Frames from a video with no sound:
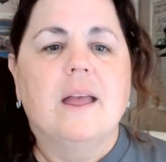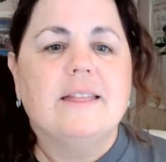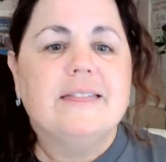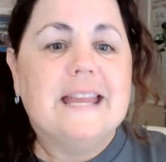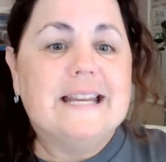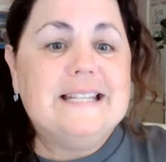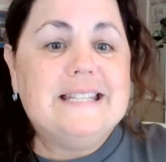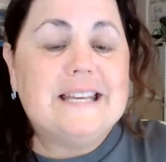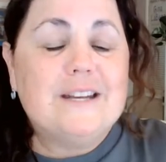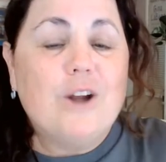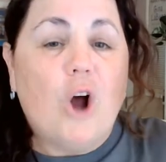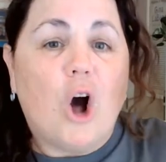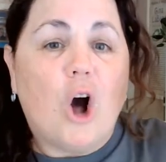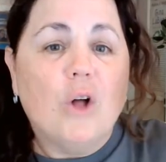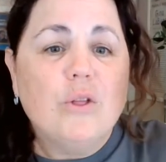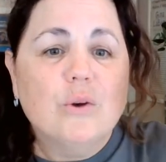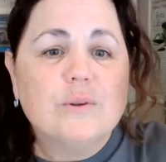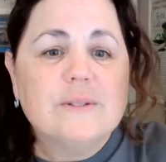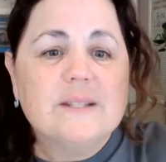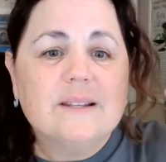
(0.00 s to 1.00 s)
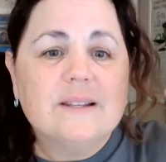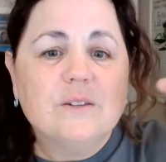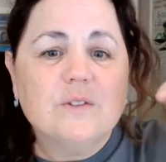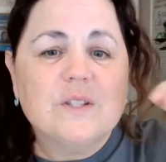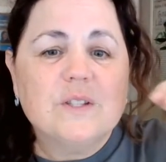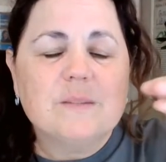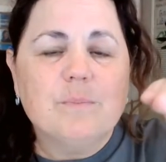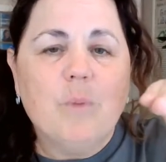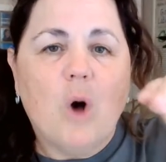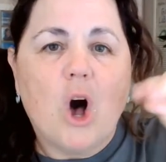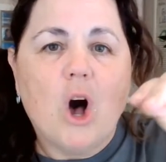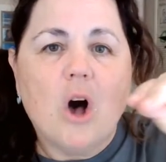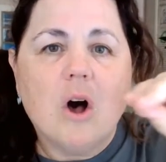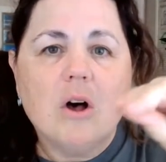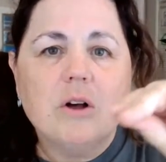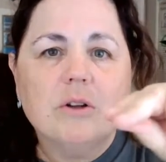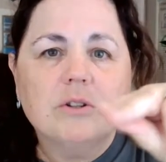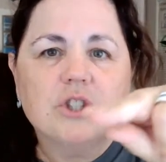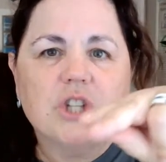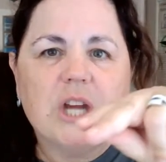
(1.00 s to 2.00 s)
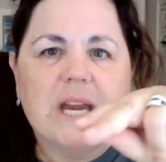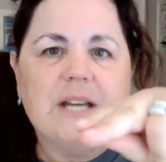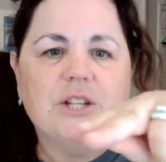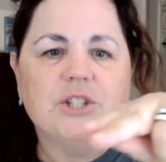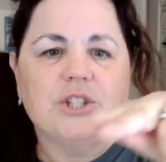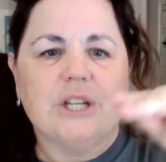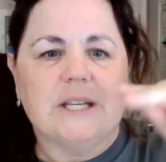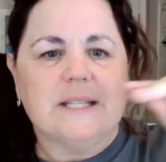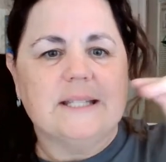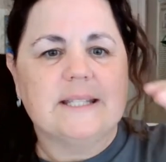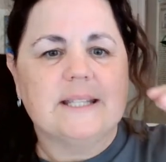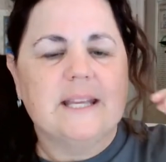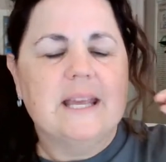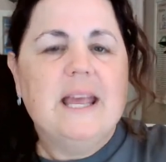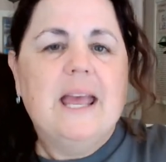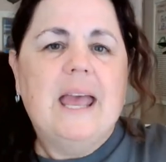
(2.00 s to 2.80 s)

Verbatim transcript: they did all those little small changes.